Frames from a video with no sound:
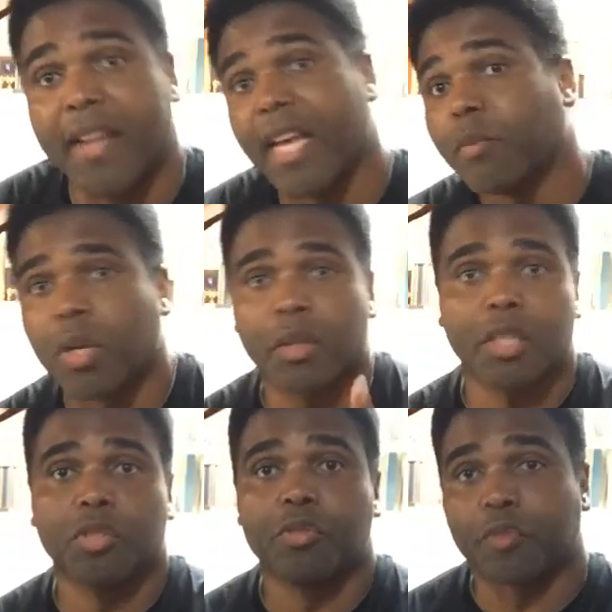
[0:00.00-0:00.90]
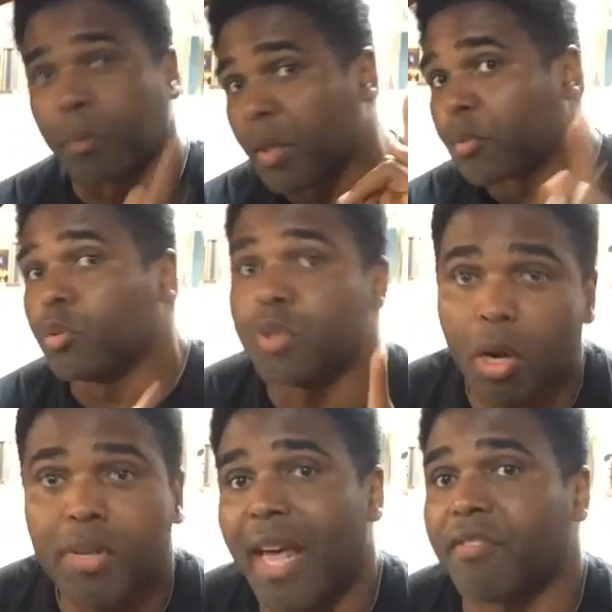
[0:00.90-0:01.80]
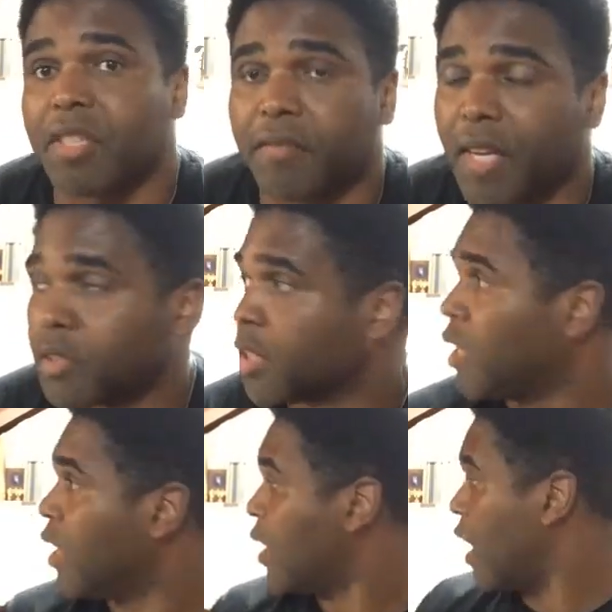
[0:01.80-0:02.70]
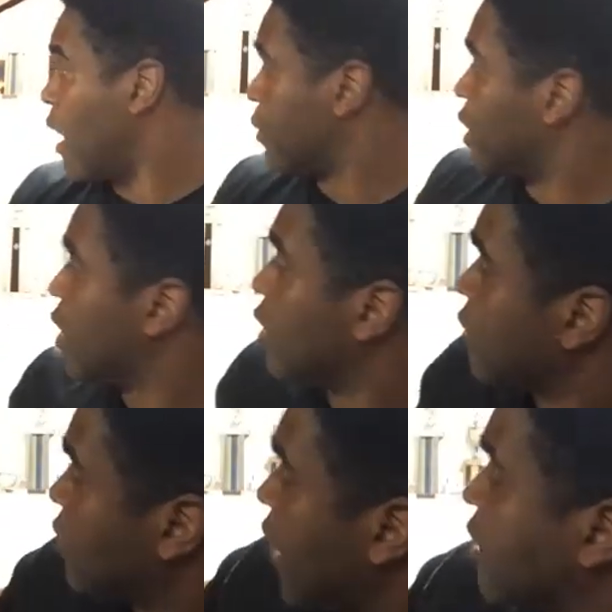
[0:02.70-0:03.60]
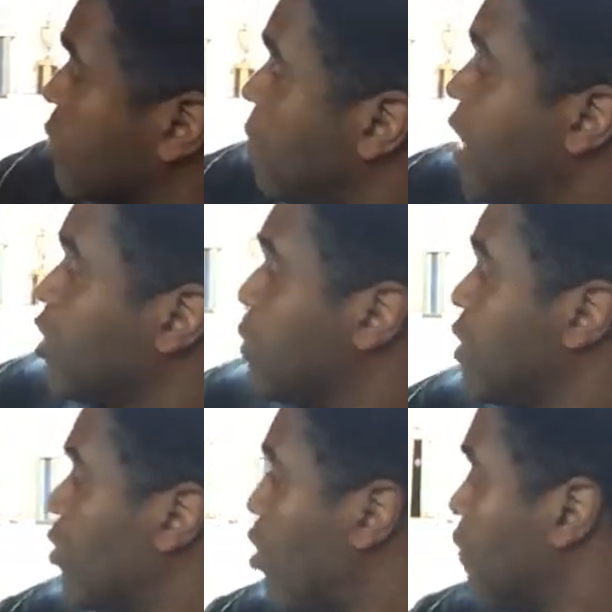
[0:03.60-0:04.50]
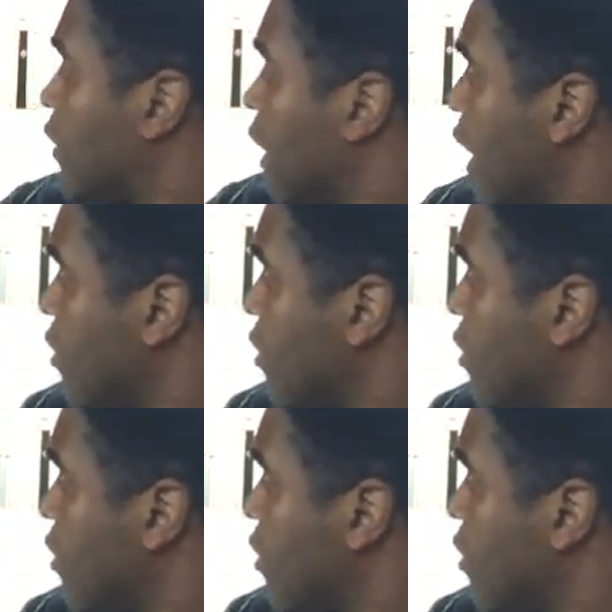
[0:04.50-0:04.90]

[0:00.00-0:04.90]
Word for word: And then what I'm going to do for people who don't have Chevelles, I'm going to take some measurements off the